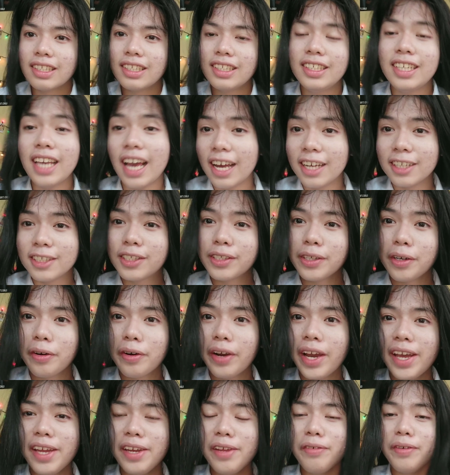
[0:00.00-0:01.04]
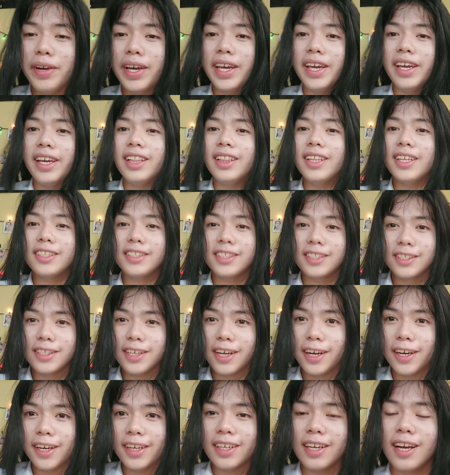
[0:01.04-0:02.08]
Yeah, so anyway, let's
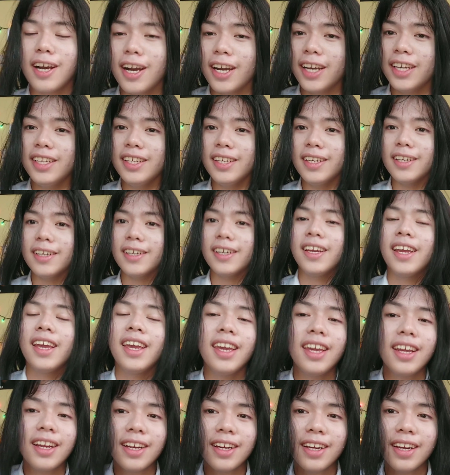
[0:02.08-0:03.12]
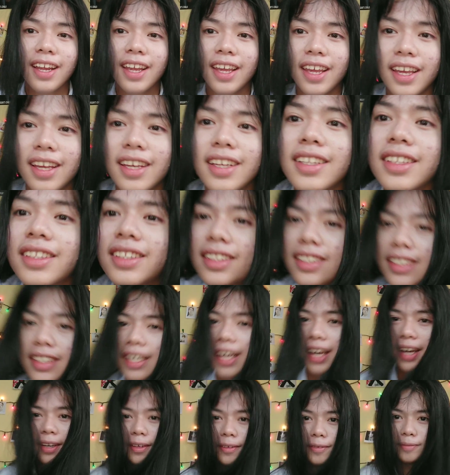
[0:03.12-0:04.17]
start hiding our hair, and
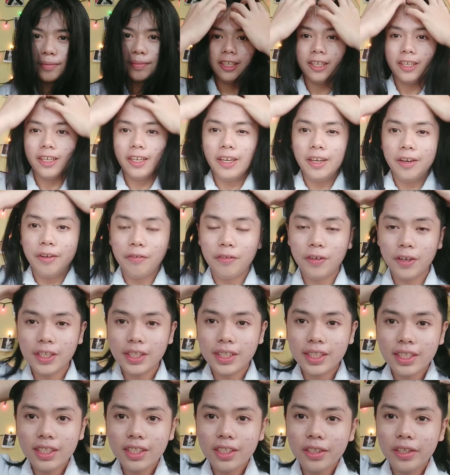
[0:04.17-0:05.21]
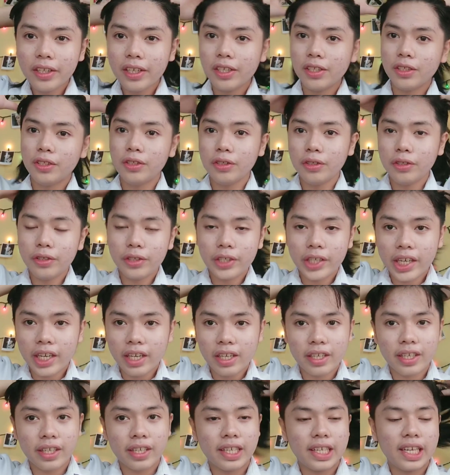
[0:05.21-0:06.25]
yeah. First thing you're gonna do, you're
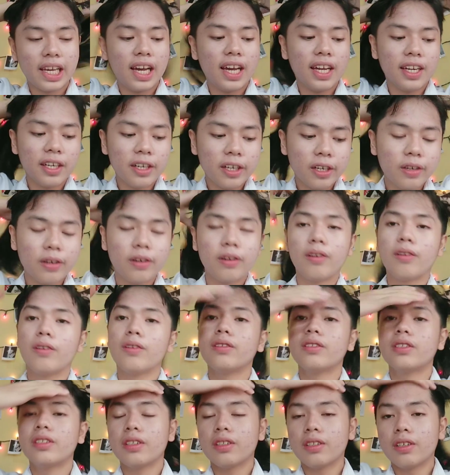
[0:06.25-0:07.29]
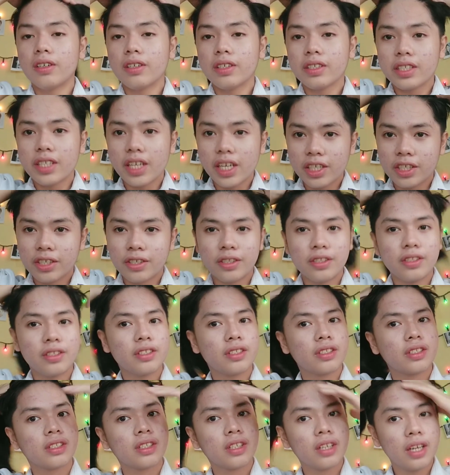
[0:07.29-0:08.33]
gonna gather all the long
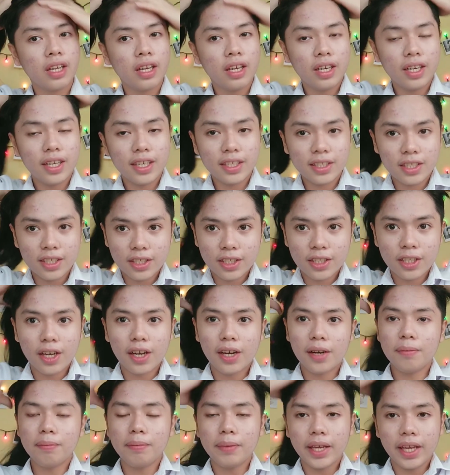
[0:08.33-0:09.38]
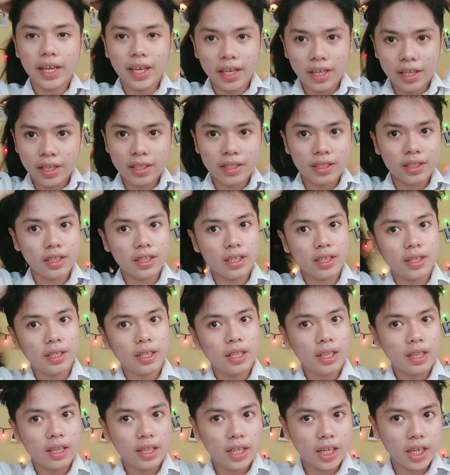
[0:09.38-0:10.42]
sections at the top and
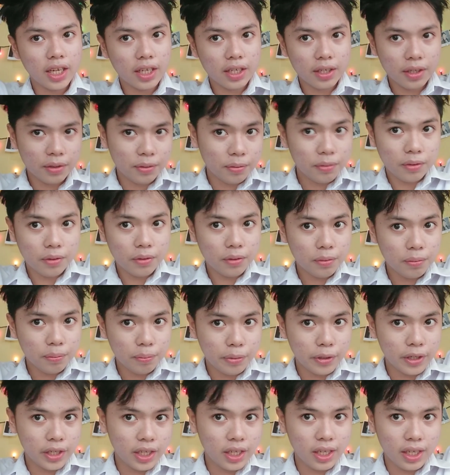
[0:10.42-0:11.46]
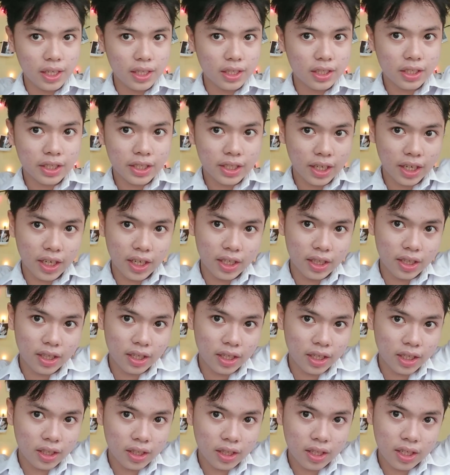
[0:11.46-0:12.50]
like put it in the side
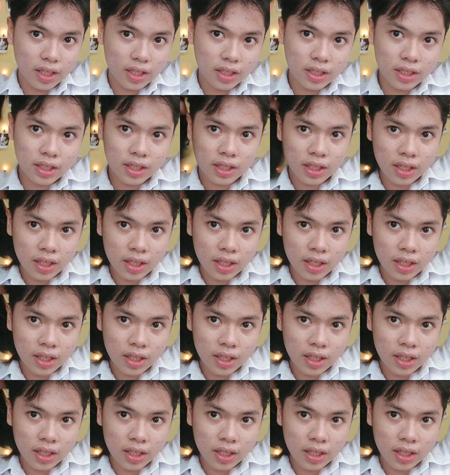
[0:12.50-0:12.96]
like this.